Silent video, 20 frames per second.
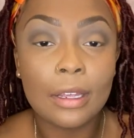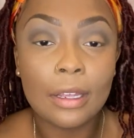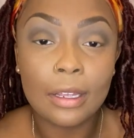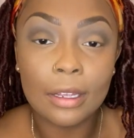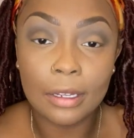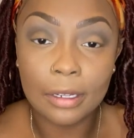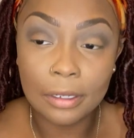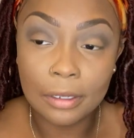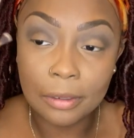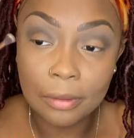
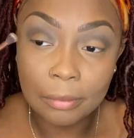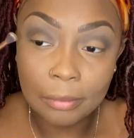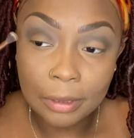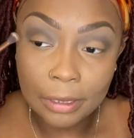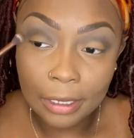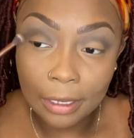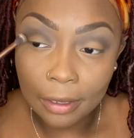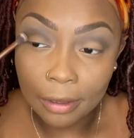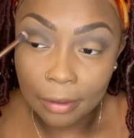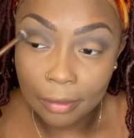But
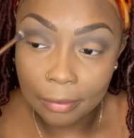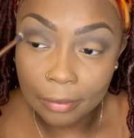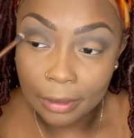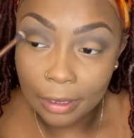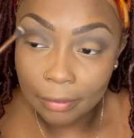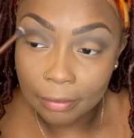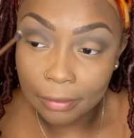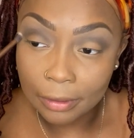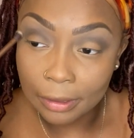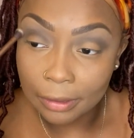yeah,
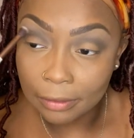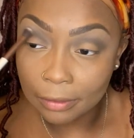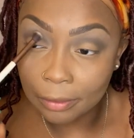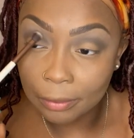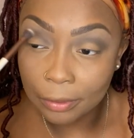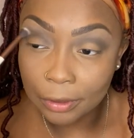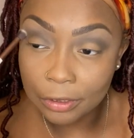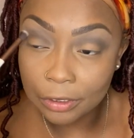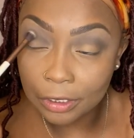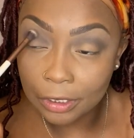definitely
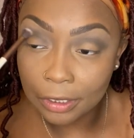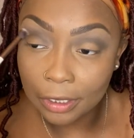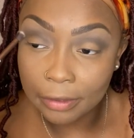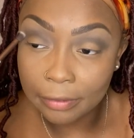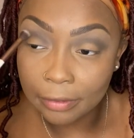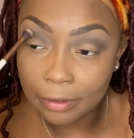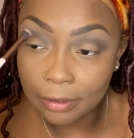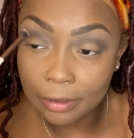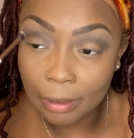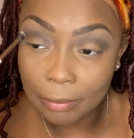support your
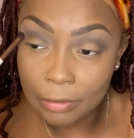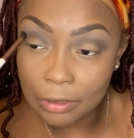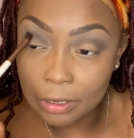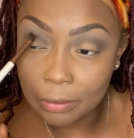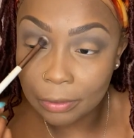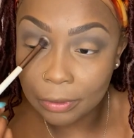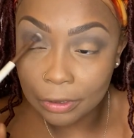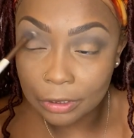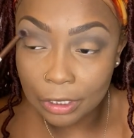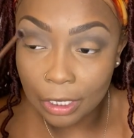endeavors. I'm gonna
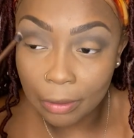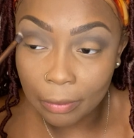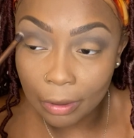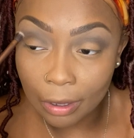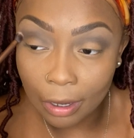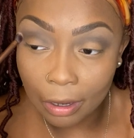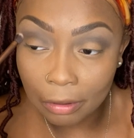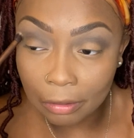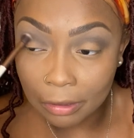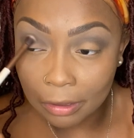support y'all
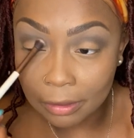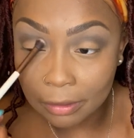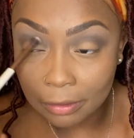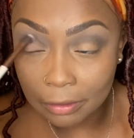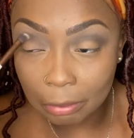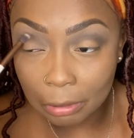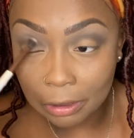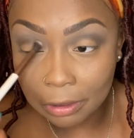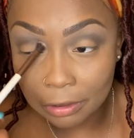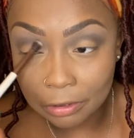regardless
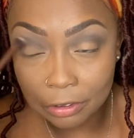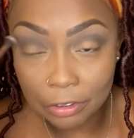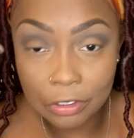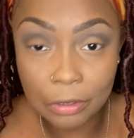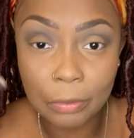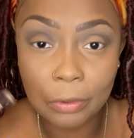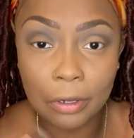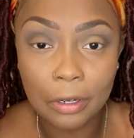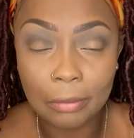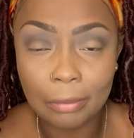because you're
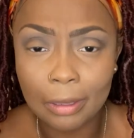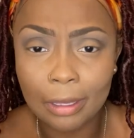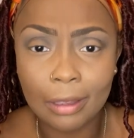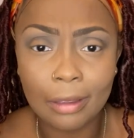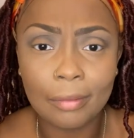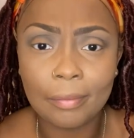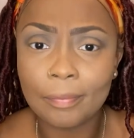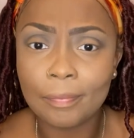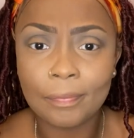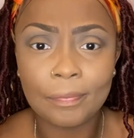supporting me
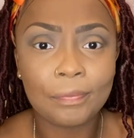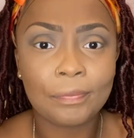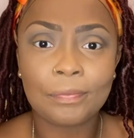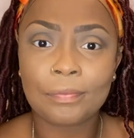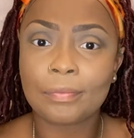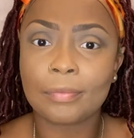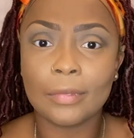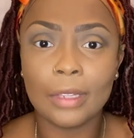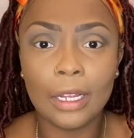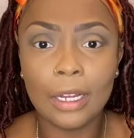
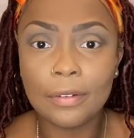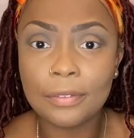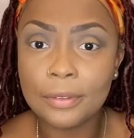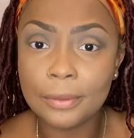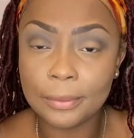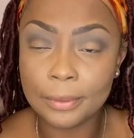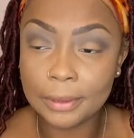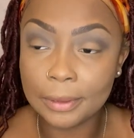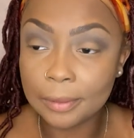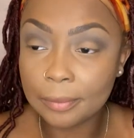off the
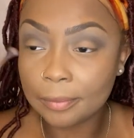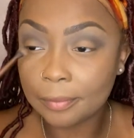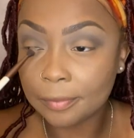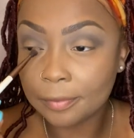rip.